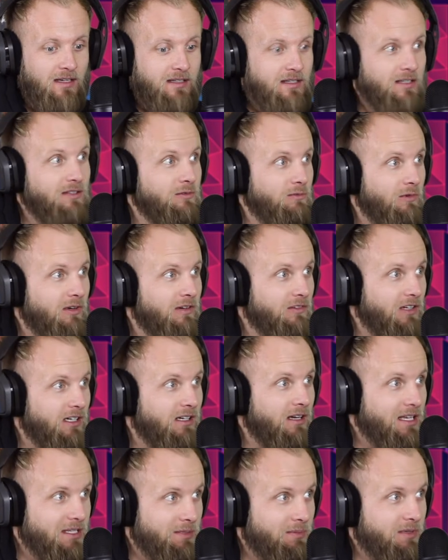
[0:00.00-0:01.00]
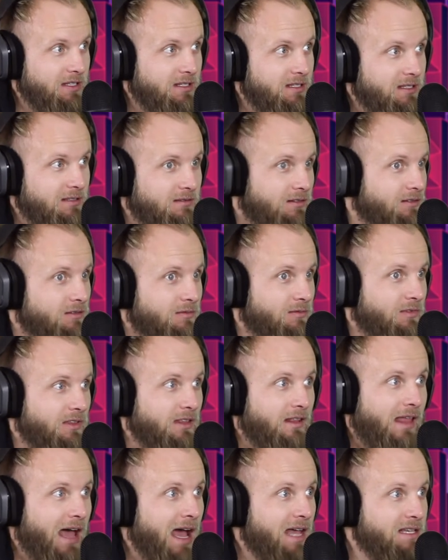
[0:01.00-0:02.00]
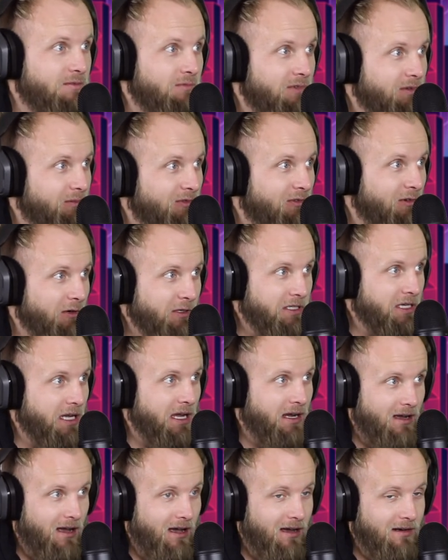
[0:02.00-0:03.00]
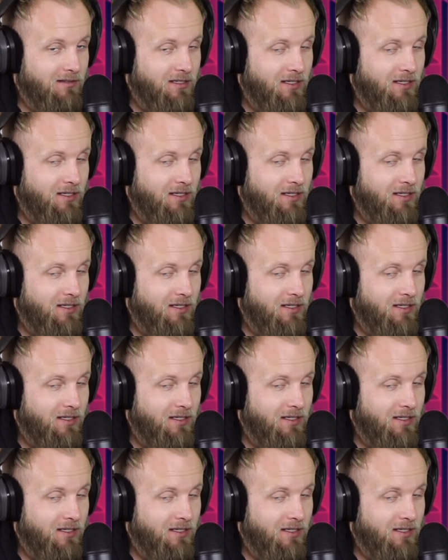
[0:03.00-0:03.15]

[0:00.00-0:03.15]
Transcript: killed one of her husbands, or the last one before she got caught,